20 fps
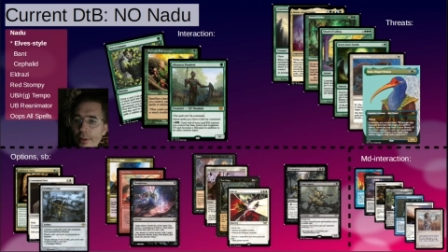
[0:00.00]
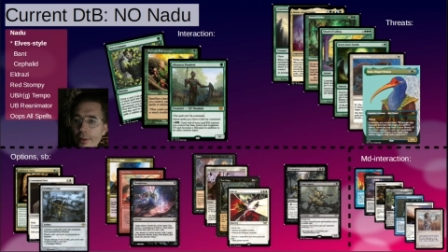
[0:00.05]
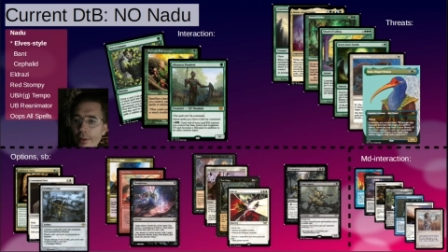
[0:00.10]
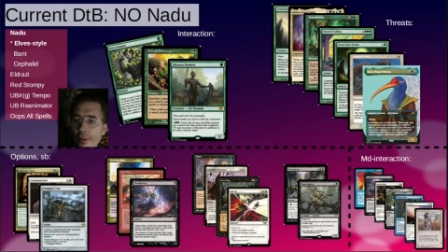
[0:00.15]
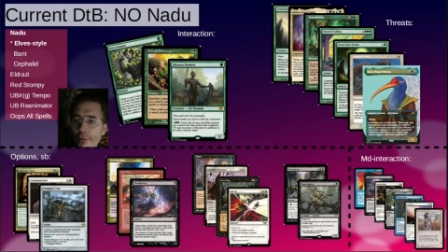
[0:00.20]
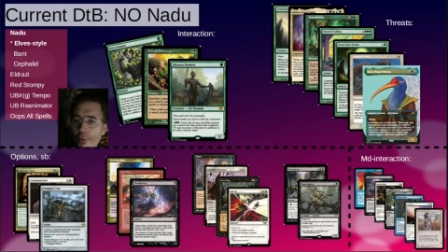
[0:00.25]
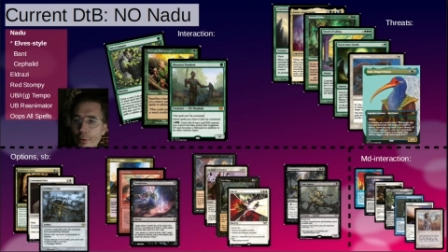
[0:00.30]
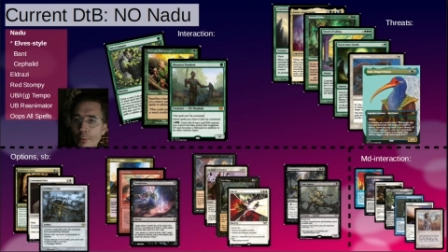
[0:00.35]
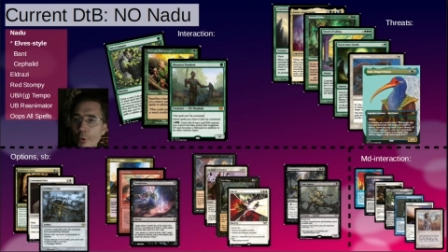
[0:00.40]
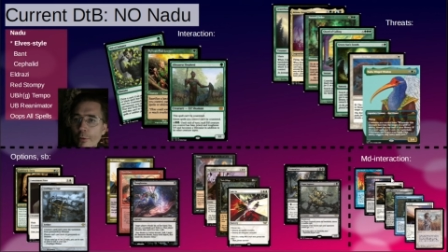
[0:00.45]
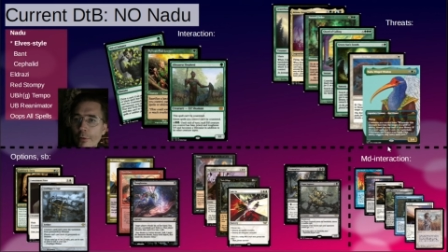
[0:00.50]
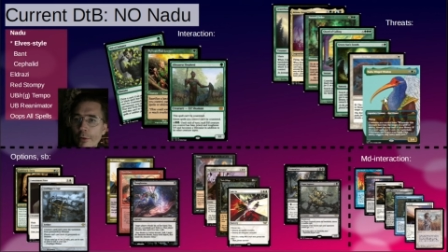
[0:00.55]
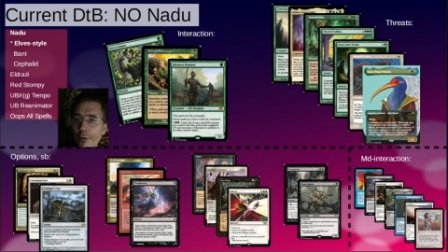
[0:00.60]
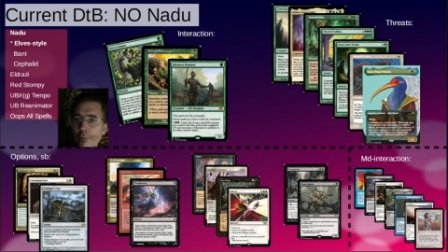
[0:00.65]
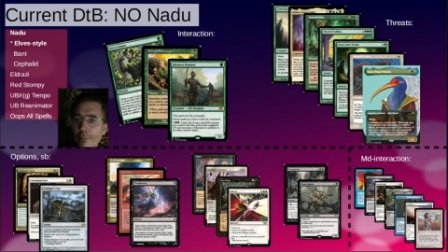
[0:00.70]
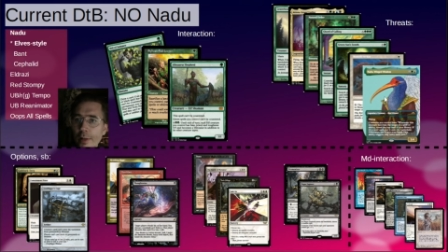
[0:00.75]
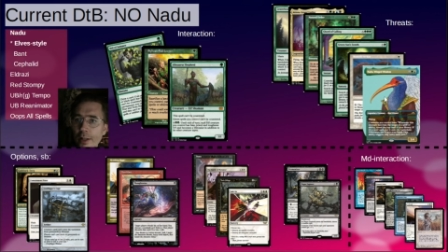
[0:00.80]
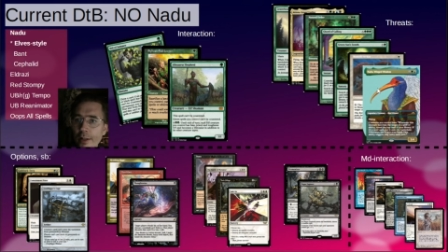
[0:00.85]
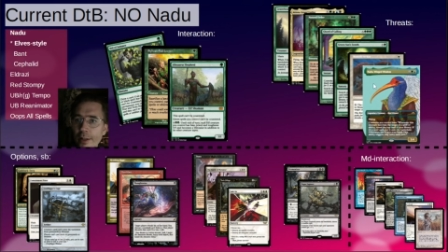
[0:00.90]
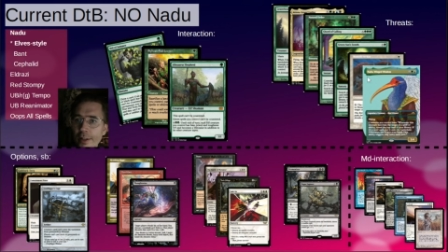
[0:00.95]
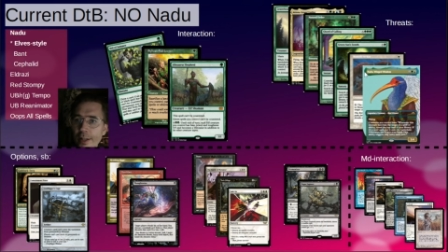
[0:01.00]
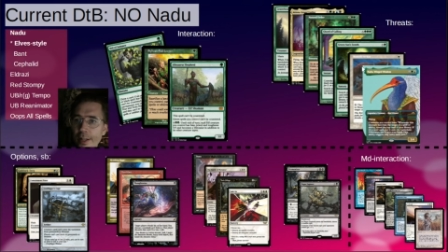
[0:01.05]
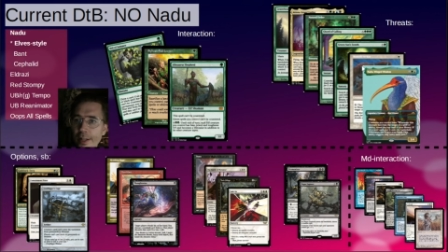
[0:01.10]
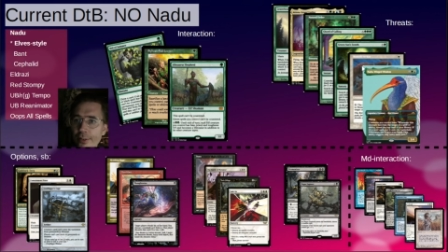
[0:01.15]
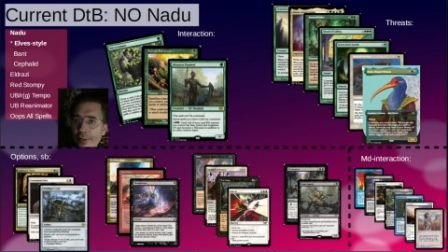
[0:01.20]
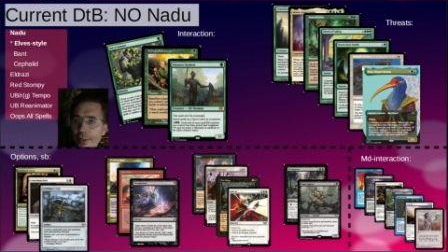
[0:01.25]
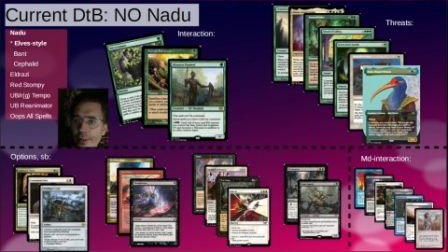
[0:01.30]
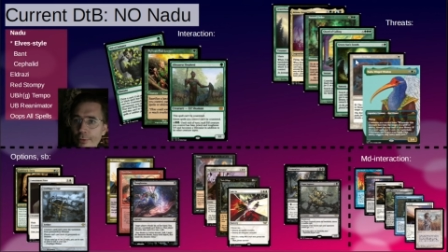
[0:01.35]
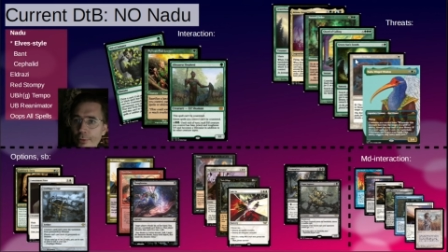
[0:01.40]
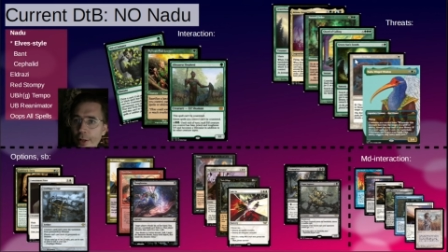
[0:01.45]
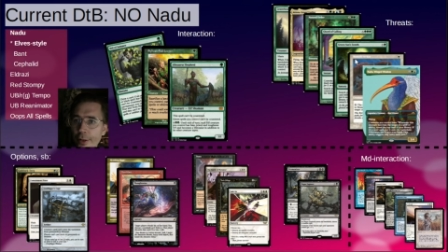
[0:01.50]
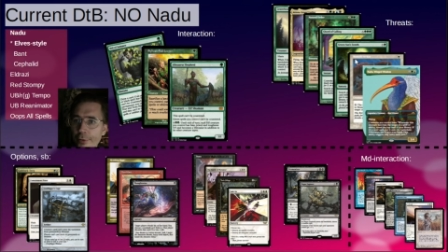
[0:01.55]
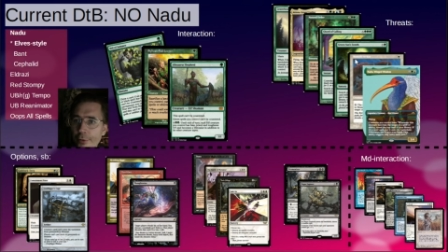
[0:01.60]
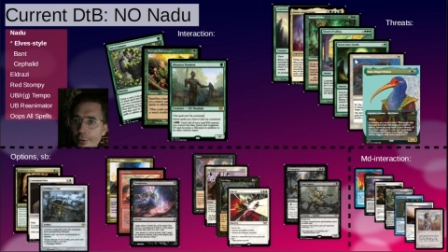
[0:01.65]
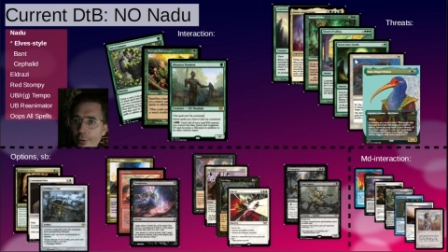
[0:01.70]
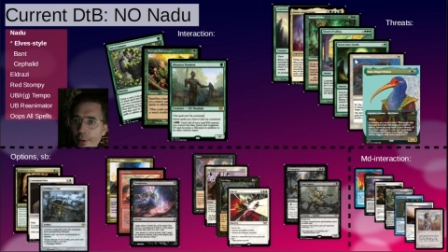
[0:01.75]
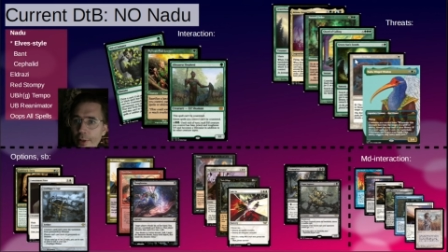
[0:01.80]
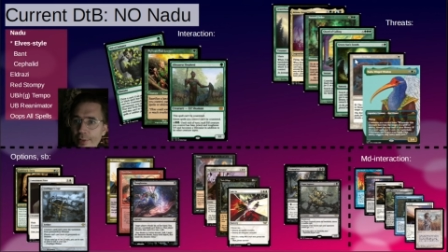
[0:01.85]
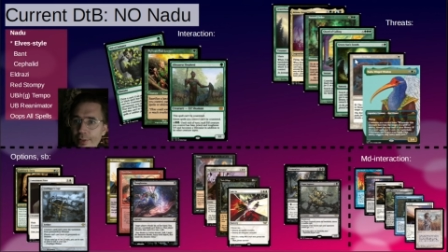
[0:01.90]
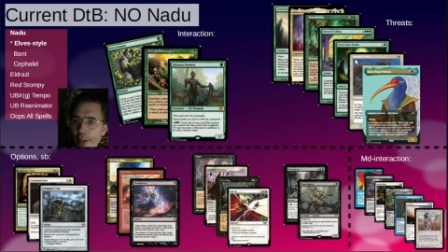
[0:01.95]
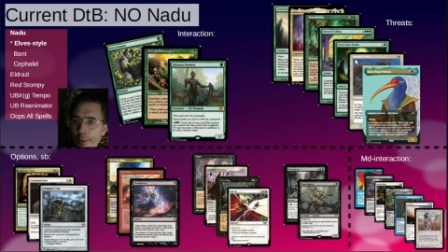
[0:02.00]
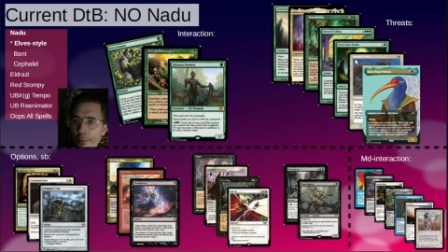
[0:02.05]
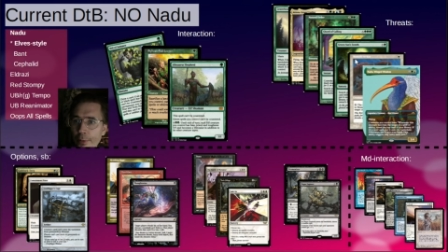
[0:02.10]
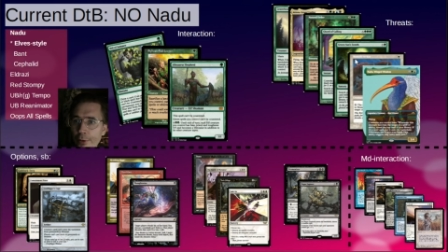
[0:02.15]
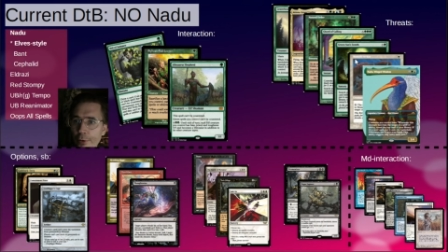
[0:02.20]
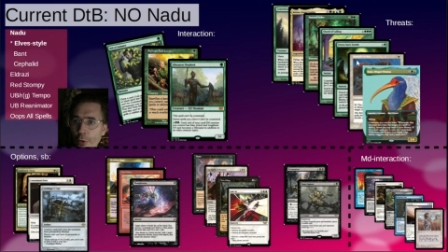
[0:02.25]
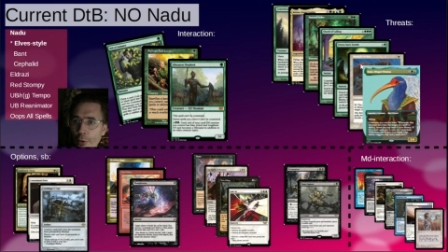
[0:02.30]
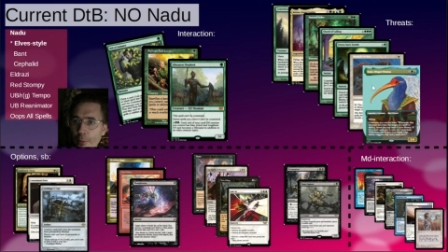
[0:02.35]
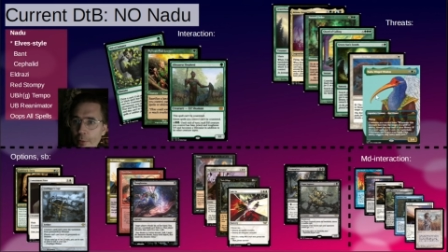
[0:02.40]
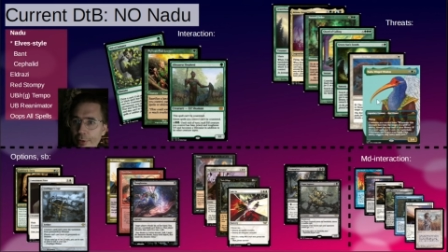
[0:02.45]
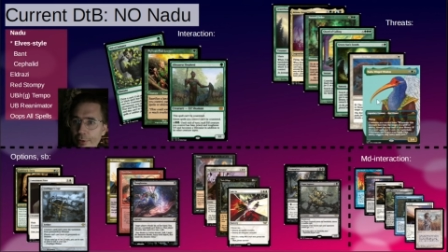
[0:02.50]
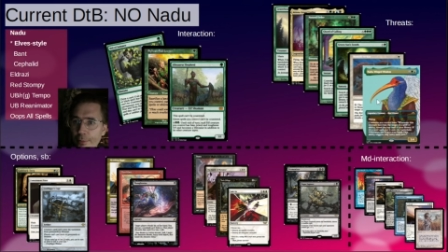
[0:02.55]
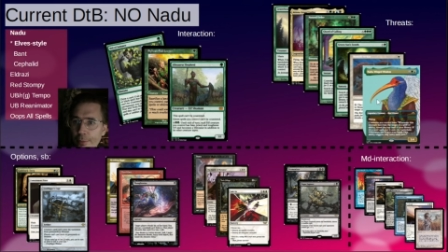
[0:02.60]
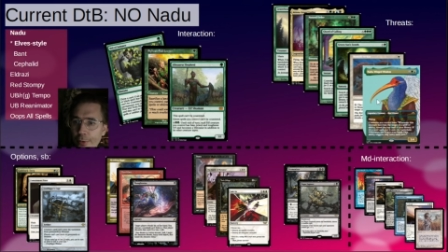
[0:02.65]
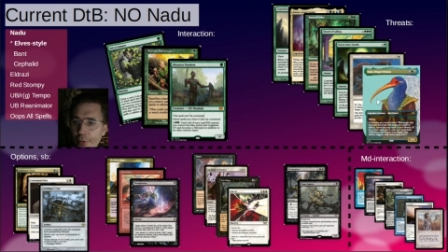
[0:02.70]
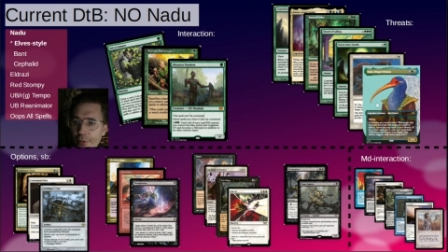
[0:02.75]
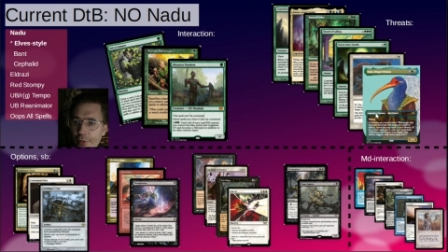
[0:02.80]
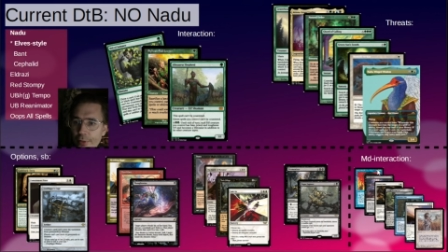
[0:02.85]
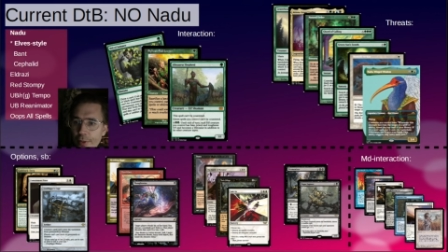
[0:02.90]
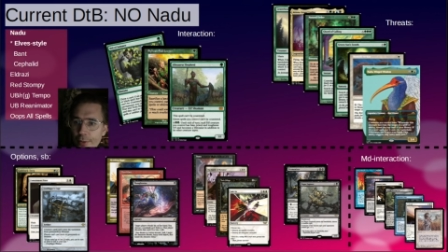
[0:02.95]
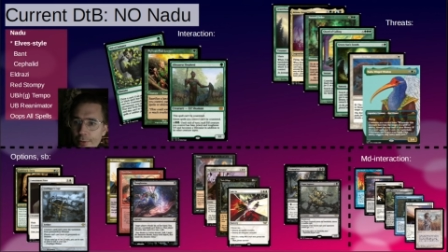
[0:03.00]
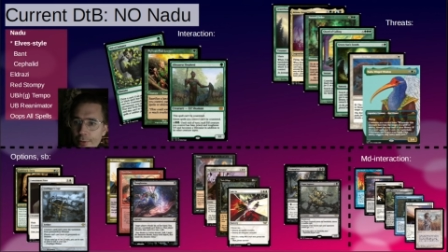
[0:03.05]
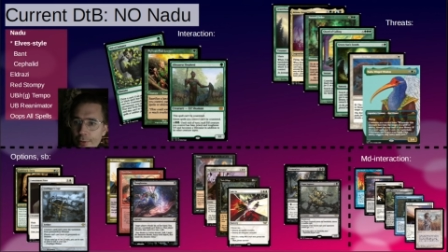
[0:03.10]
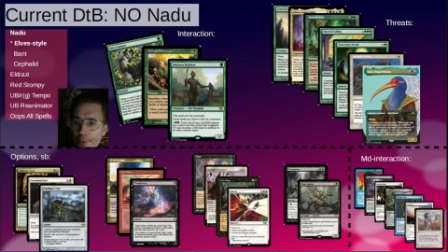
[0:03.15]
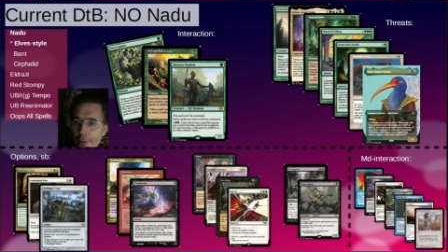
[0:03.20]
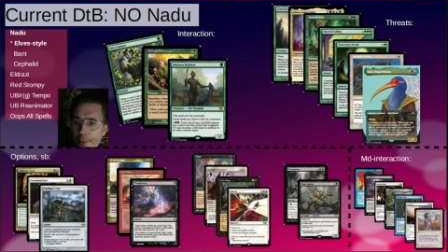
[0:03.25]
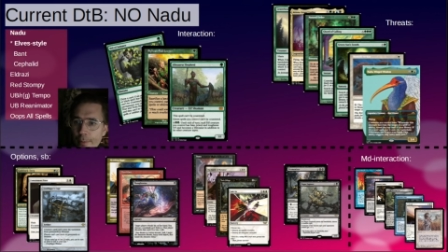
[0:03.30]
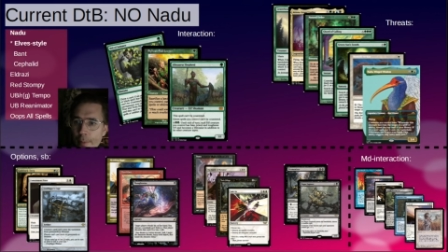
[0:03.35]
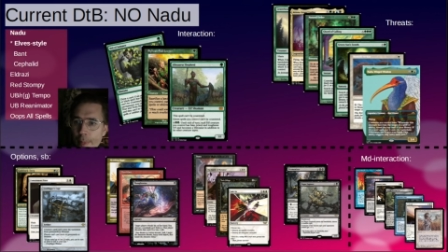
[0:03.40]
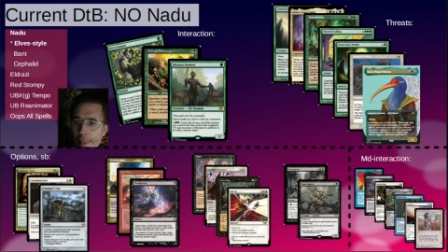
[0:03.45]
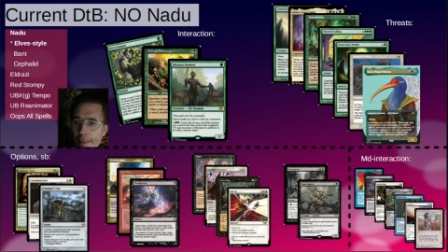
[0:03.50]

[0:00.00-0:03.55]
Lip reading: removal spell in case they try to assemble Nomads plus Nadu.